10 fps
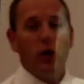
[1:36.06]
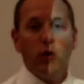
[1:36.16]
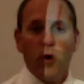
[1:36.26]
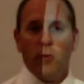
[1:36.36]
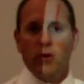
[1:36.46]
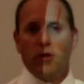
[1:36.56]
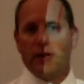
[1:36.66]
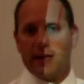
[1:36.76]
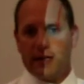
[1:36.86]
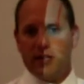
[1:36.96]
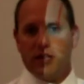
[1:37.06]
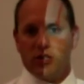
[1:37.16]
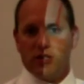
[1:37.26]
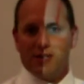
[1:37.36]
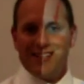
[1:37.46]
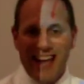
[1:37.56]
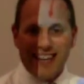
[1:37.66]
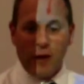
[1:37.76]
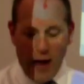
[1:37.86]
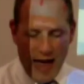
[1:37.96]
normal conditions.
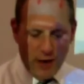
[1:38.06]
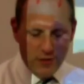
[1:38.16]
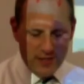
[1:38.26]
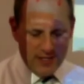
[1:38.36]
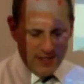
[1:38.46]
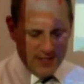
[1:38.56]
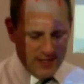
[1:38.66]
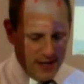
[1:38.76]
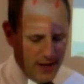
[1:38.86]
Now, how does this